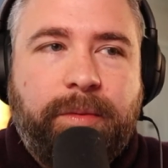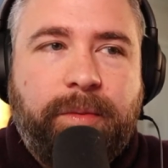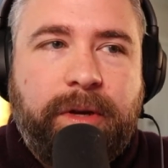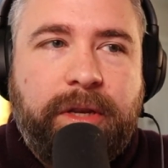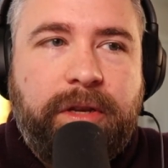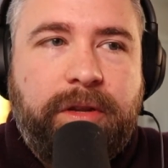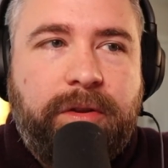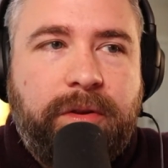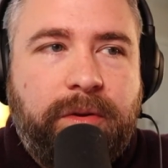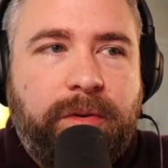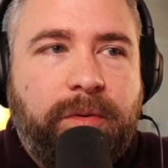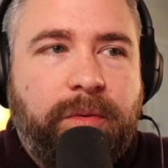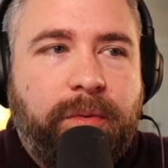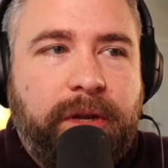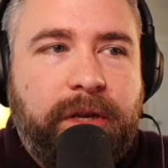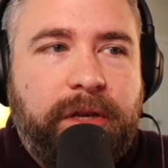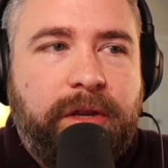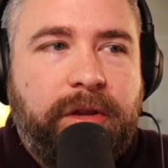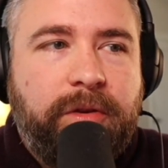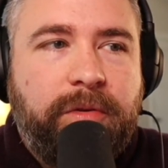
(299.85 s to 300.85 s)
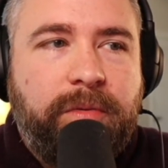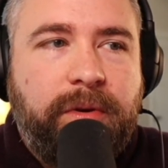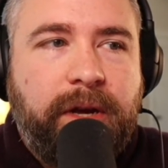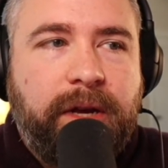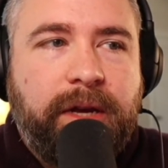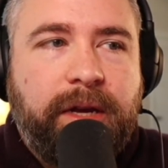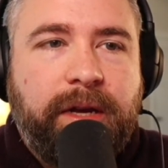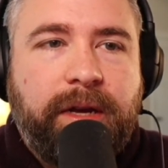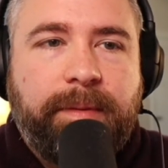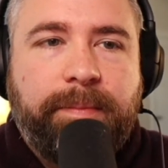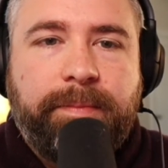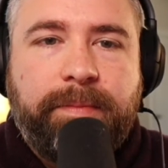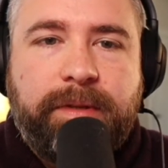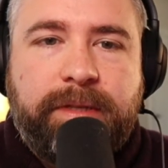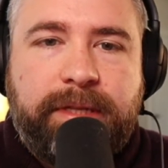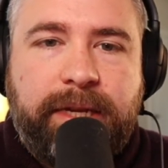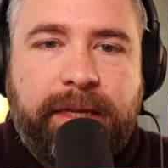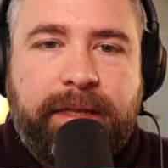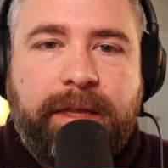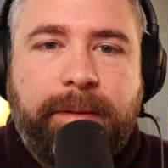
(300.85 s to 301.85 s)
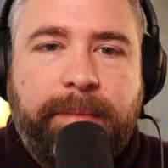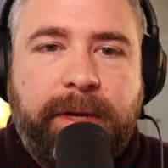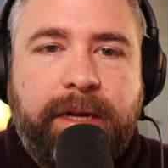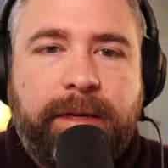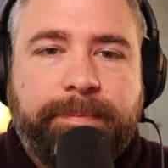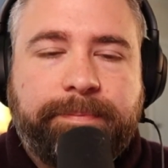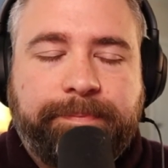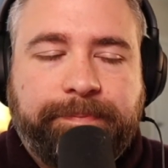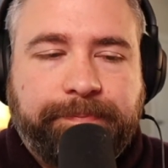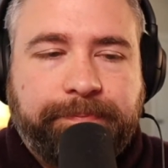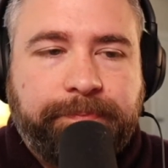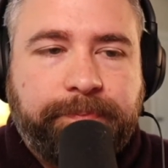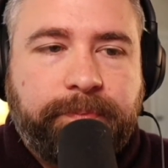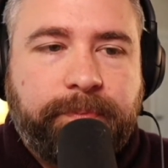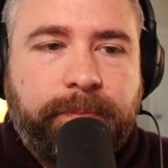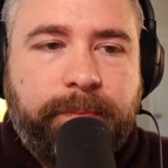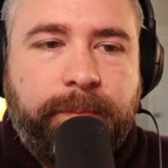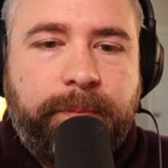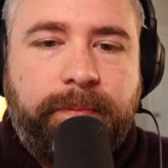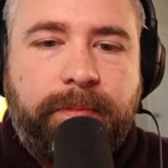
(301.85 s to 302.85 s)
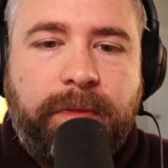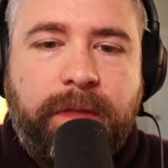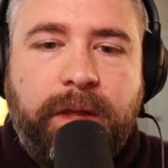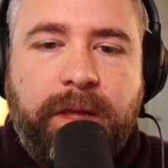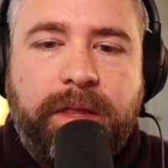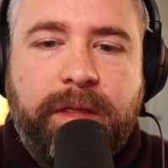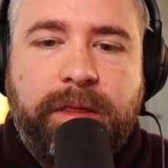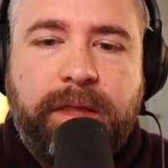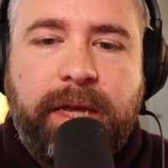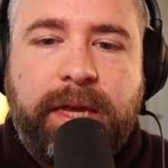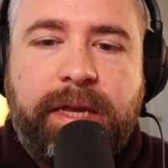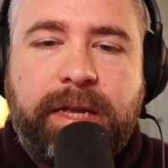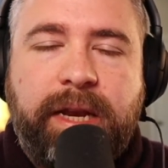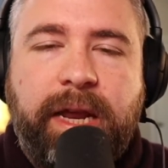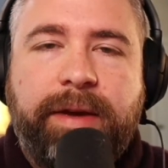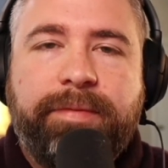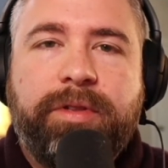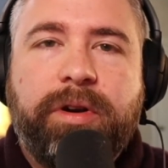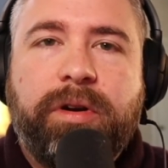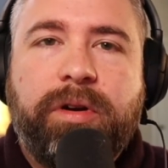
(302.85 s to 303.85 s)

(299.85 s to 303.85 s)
When you when you um, set them up, they can